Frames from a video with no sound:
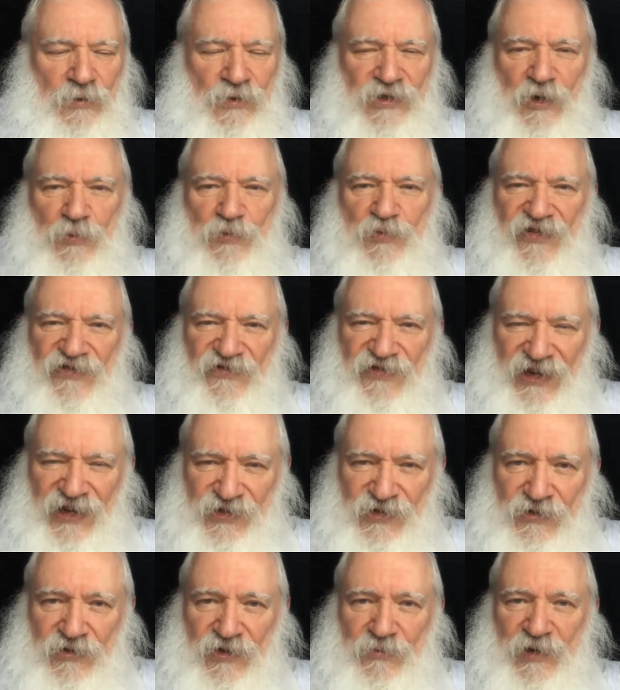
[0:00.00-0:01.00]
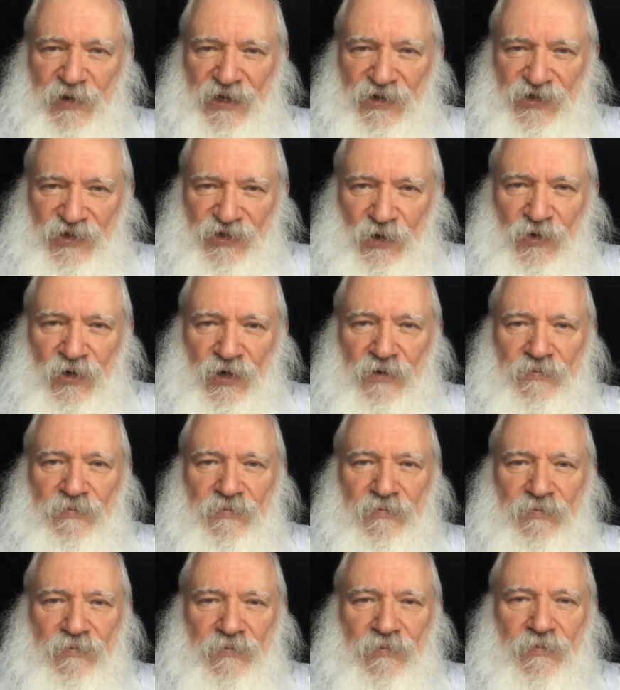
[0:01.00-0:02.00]
was a professor in Minnesota,
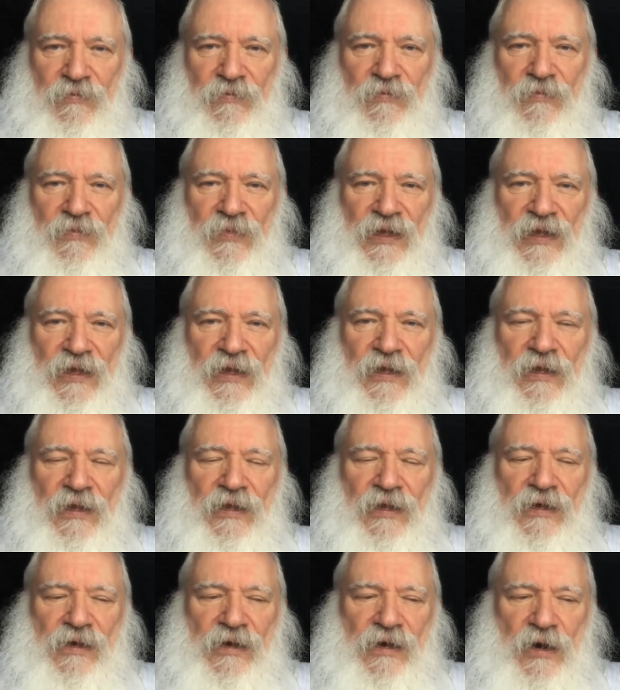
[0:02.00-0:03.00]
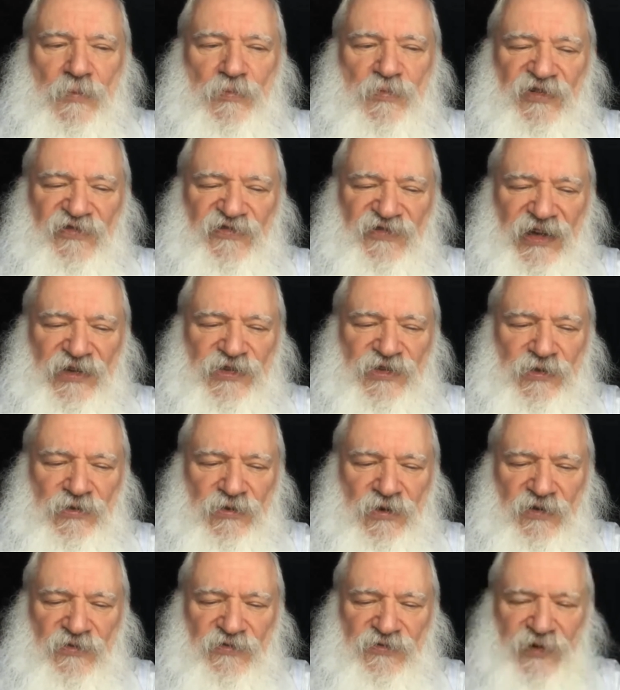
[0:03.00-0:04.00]
a
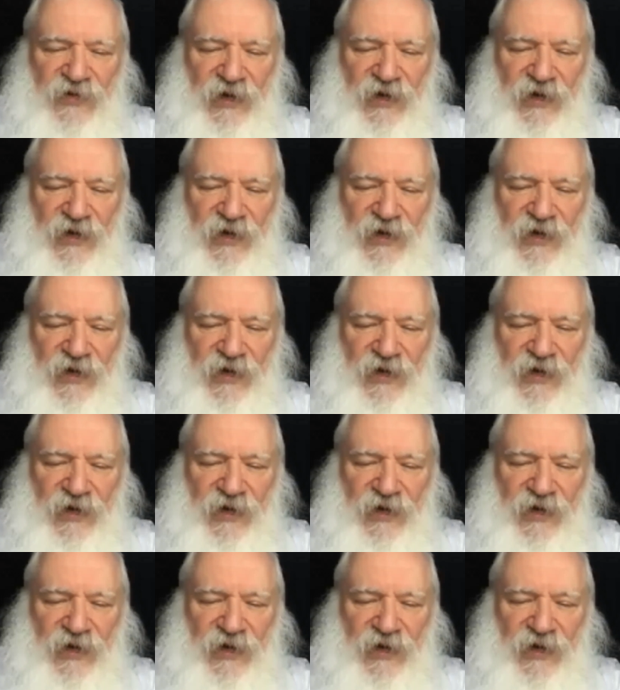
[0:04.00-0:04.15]
professor of